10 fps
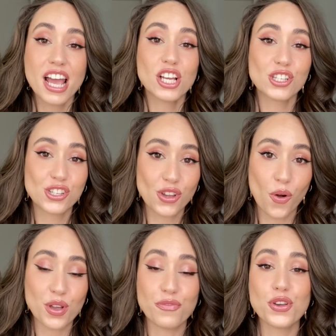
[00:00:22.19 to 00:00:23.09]

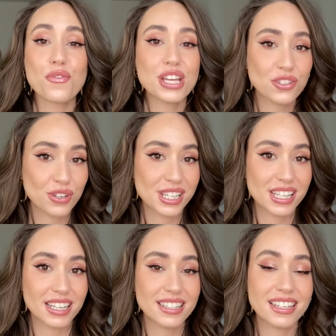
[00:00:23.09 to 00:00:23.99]
So if you're
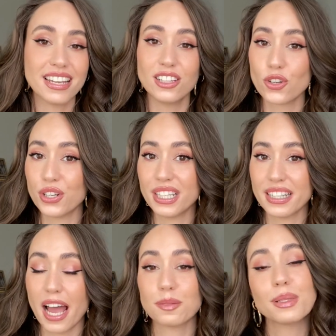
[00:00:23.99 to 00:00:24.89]
interested in learning
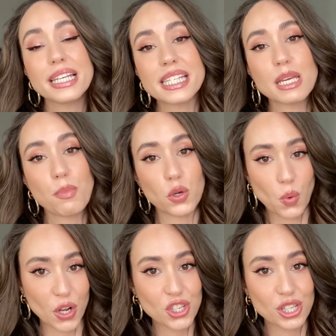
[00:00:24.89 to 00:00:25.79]
that, please keep on
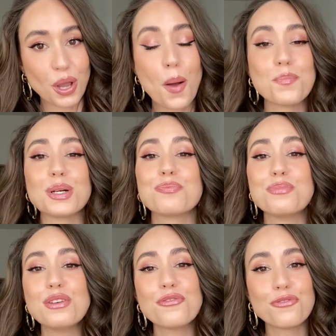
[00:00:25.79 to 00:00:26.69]
watching. But
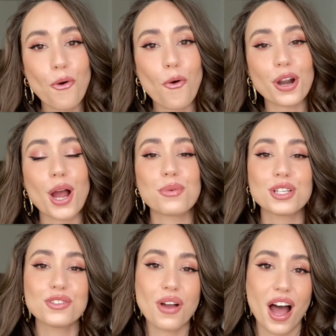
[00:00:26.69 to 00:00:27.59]
before, I
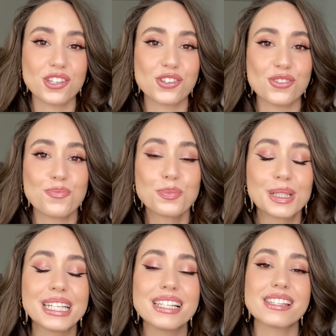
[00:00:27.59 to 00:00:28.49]
wanted to ask you
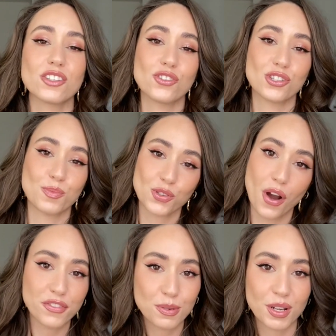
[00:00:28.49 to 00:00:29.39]
please to
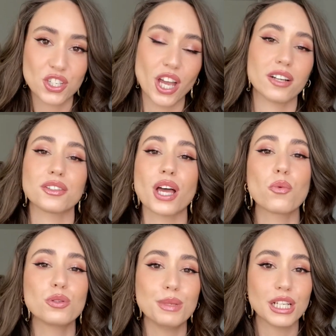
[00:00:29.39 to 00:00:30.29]
subscribe to my channel. That
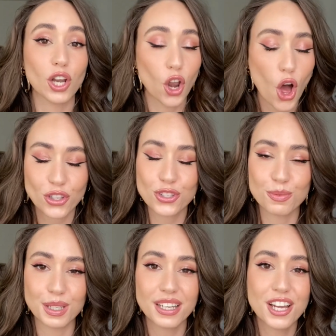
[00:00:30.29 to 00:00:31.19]
would mean a lot to
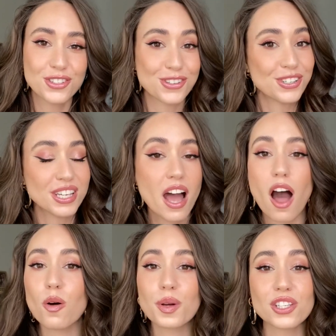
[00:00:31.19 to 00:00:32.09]
me. To see
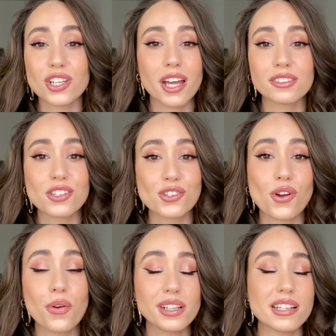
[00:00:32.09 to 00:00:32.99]
how my channel is
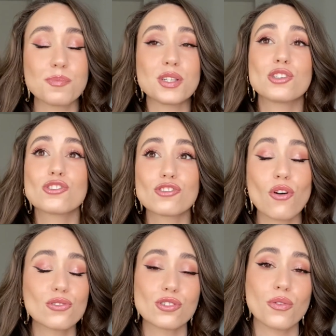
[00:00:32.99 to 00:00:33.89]
growing has been
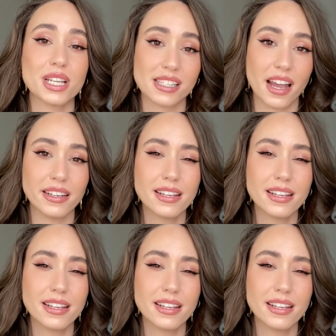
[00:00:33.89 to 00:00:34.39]
so exciting.